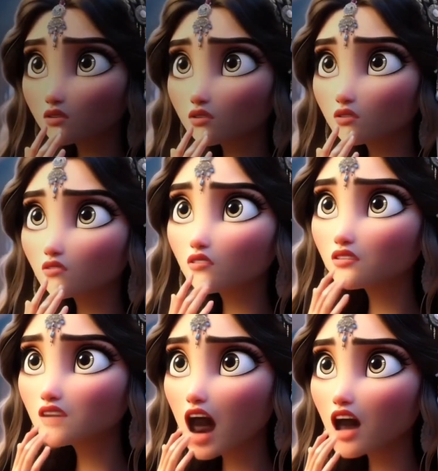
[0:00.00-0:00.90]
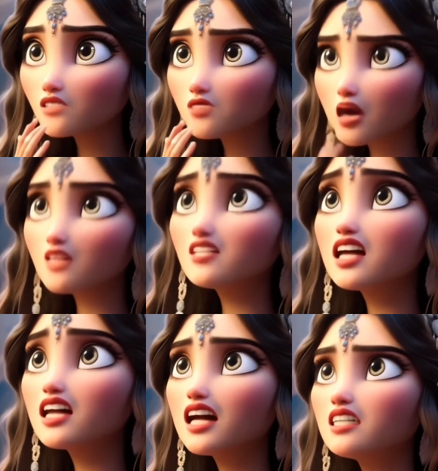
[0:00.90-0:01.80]
On the fourth day,
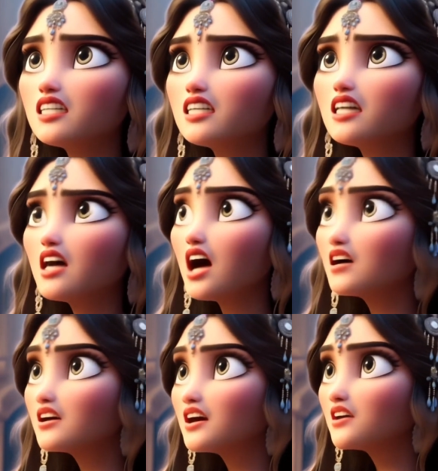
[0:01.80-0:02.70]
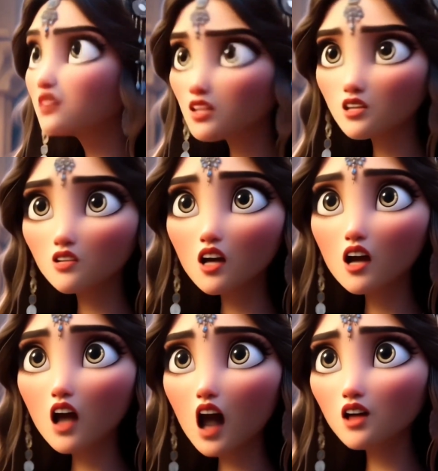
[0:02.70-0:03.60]
they said to Samson's wife,